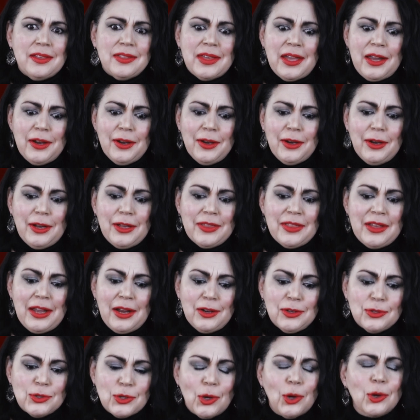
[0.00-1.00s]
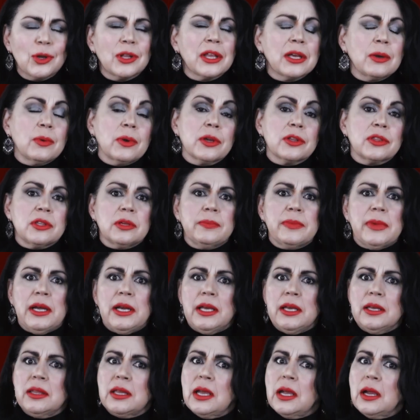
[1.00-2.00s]
They are totally worth the
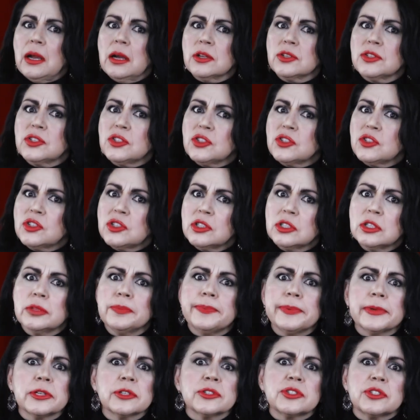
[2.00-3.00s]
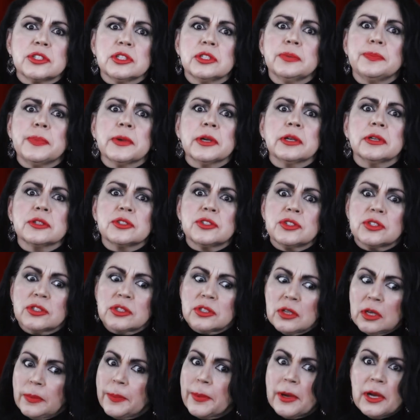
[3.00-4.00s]
money. They are super, super,
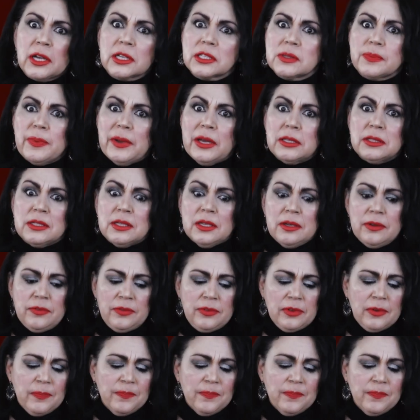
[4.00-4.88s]
super expensive.